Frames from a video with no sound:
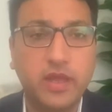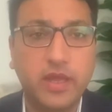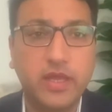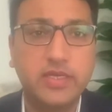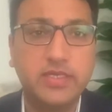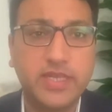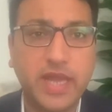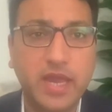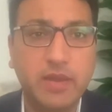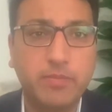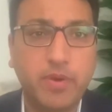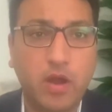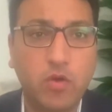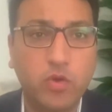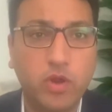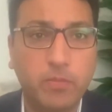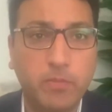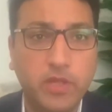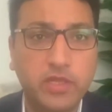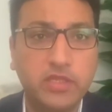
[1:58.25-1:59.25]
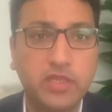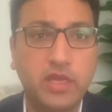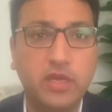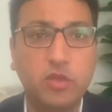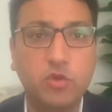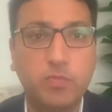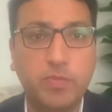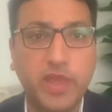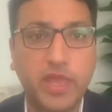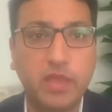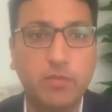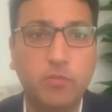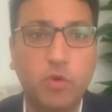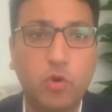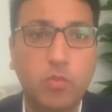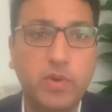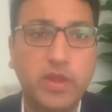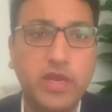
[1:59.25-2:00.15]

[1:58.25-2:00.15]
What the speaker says: £10 a month and you're paying more